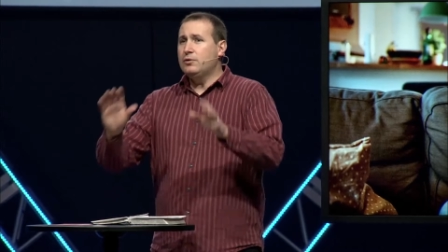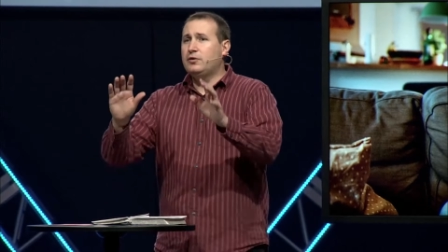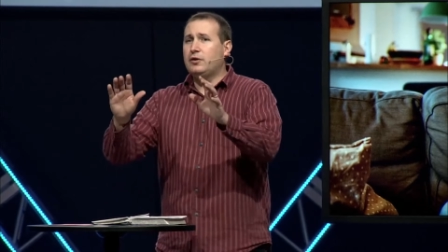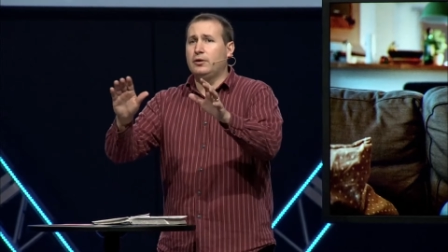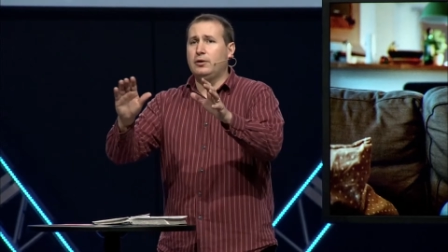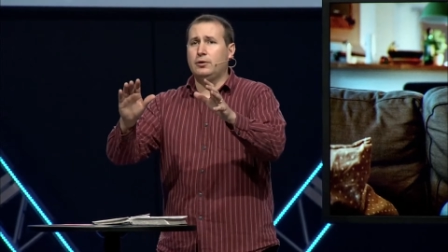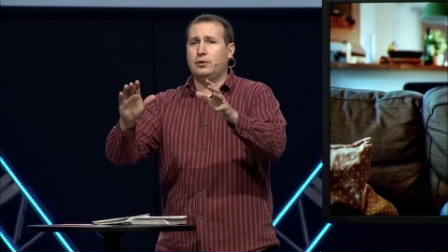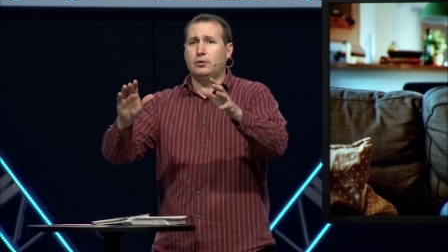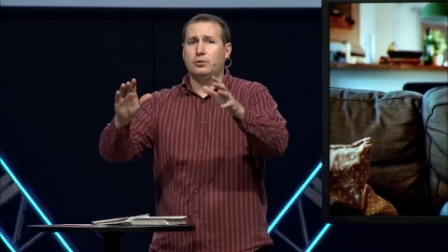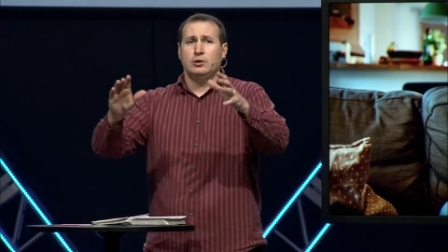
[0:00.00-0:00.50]

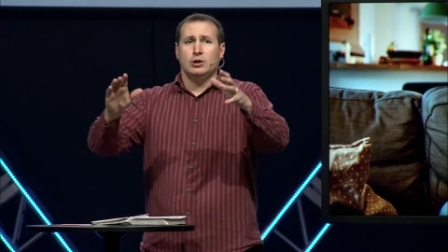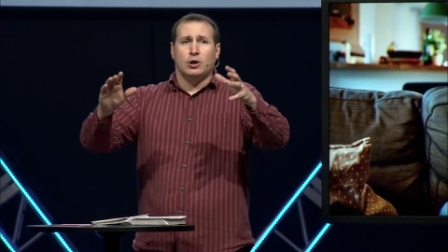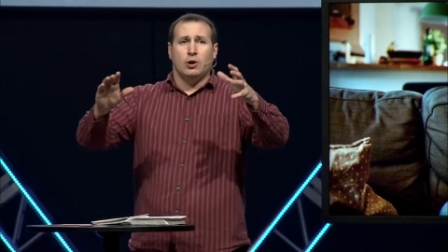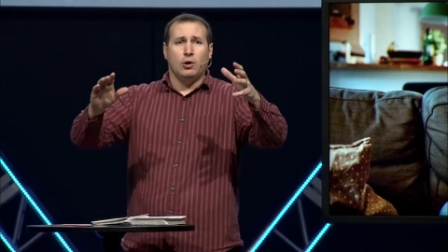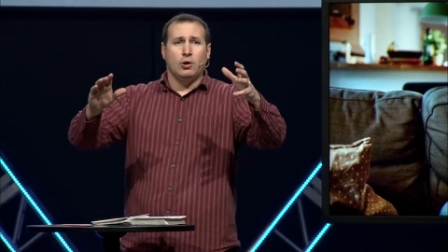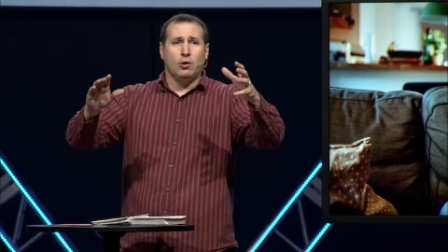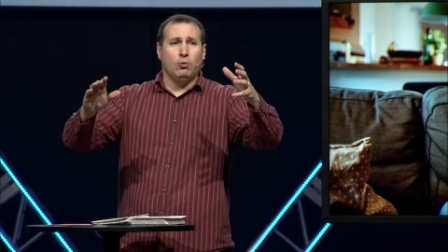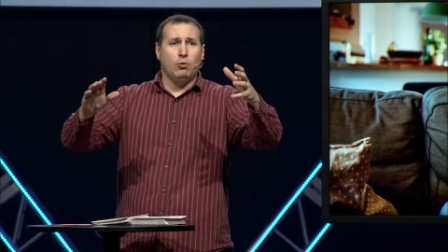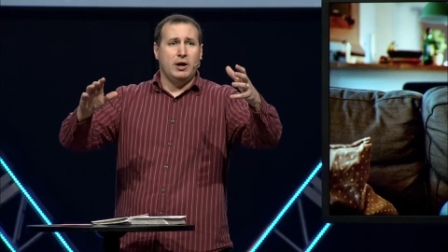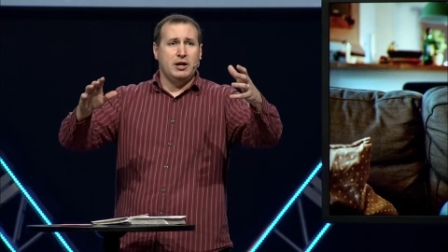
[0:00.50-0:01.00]
do uh,
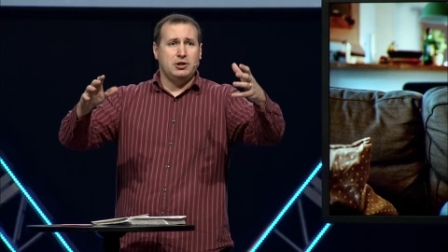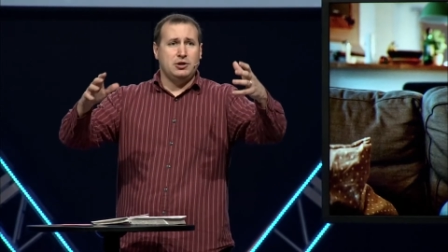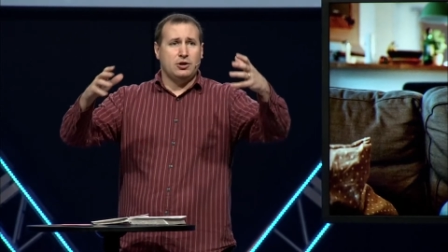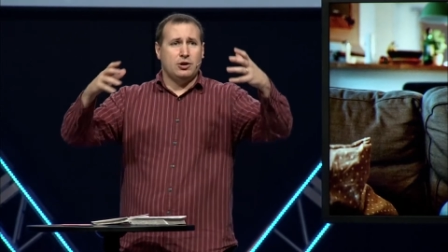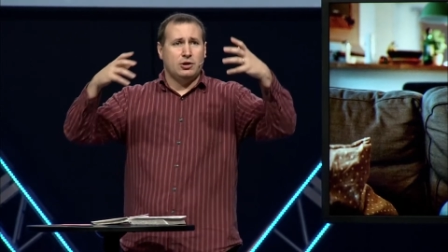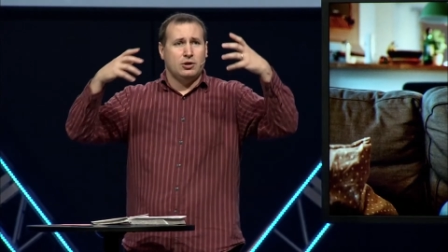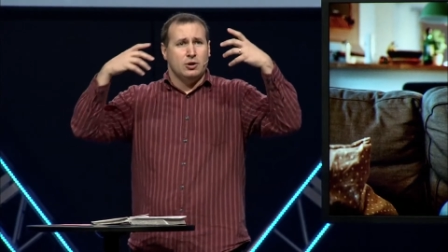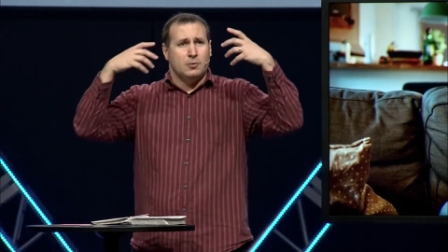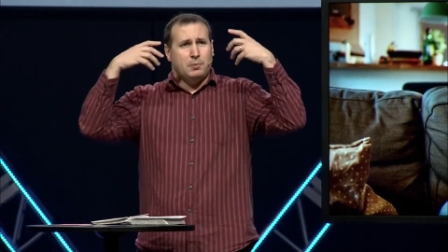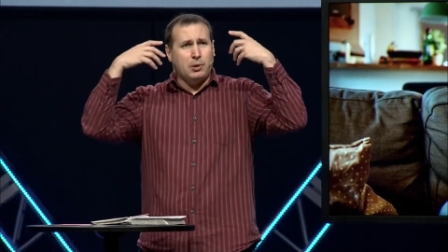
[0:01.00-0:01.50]
when
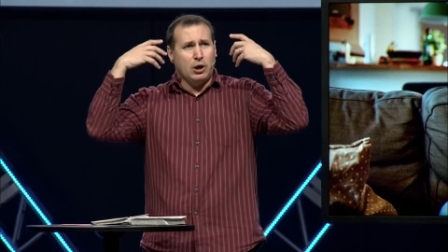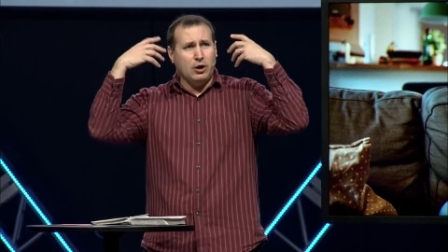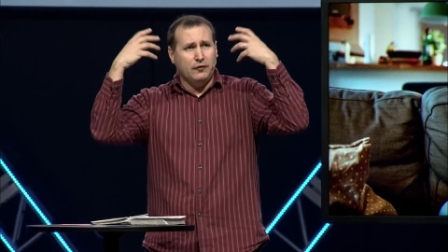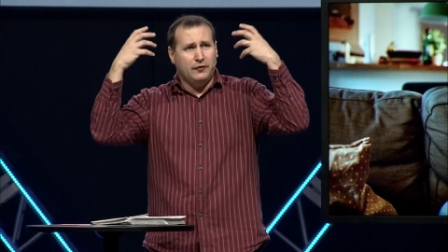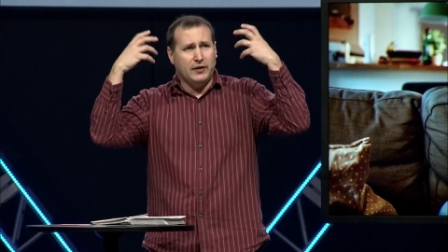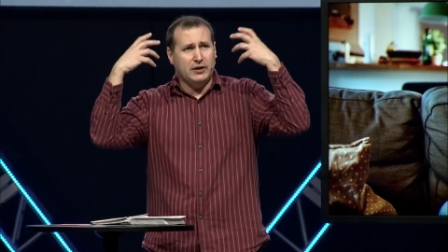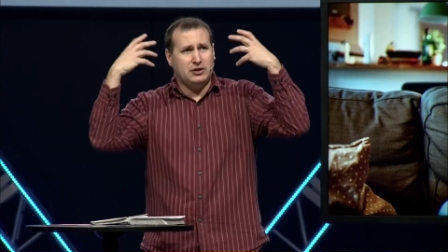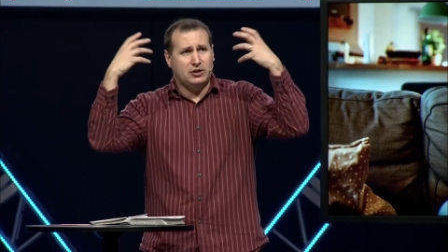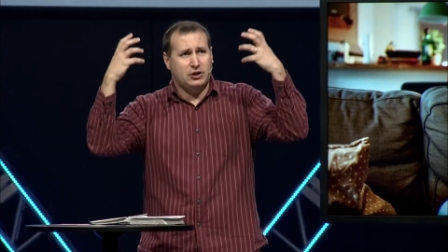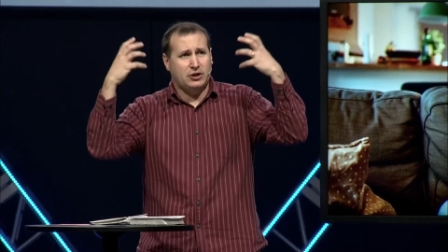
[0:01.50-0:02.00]
your
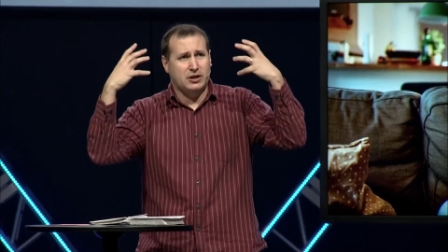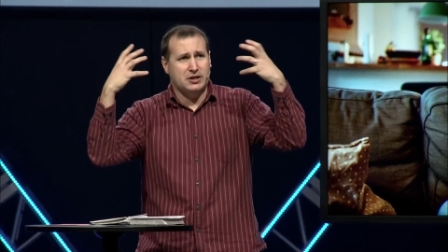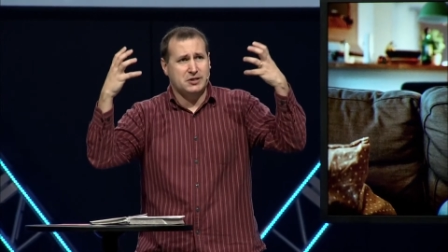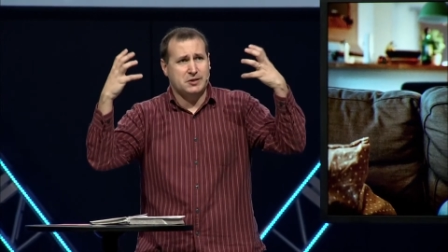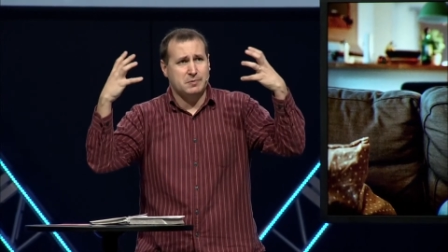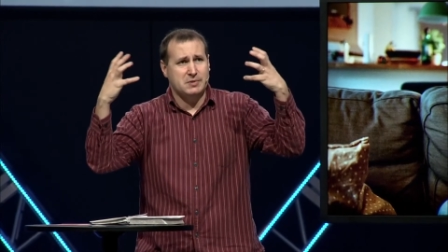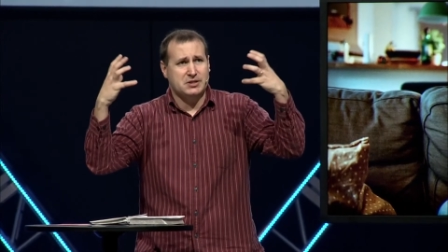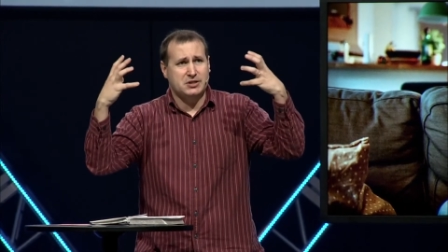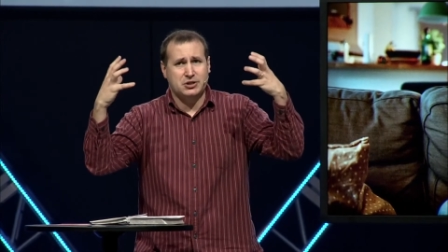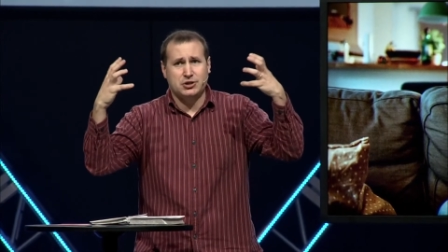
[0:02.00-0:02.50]
perfect
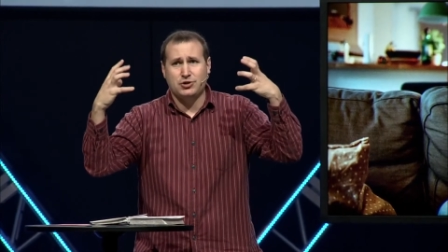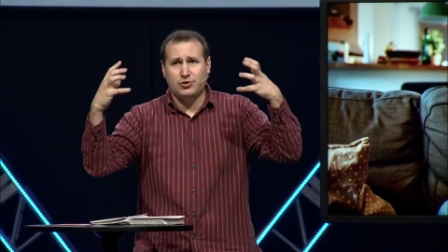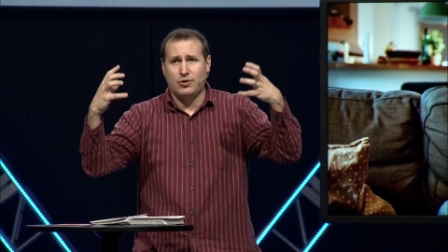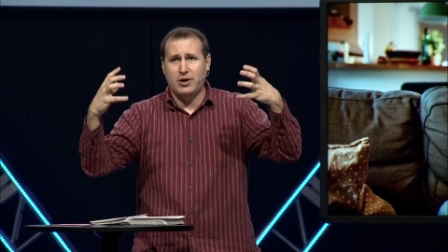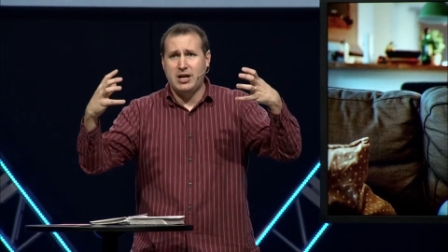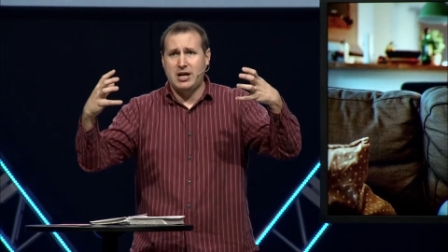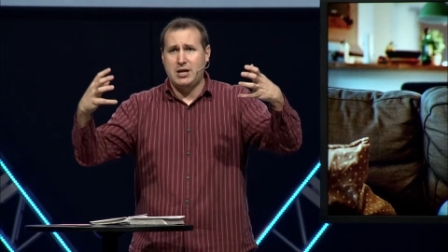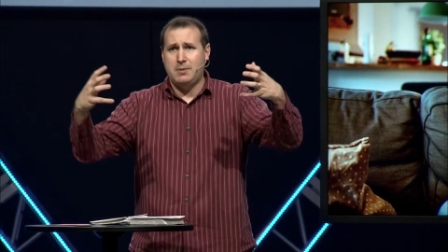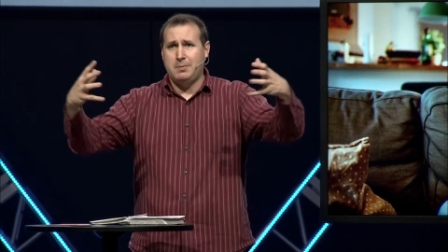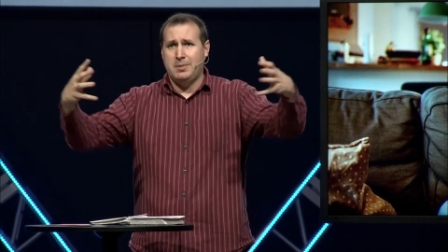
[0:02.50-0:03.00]
Christmas
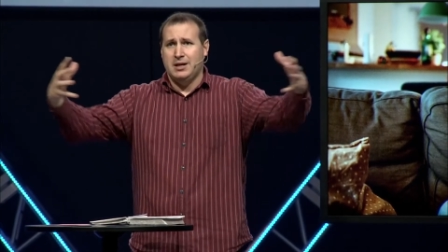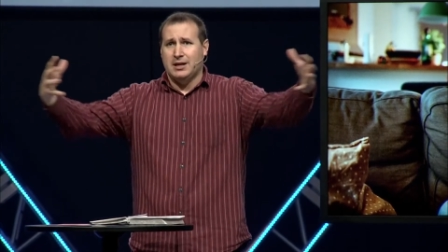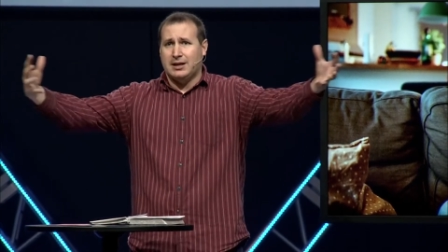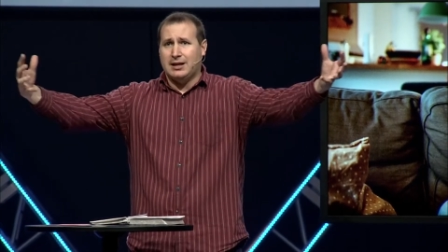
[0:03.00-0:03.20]
dream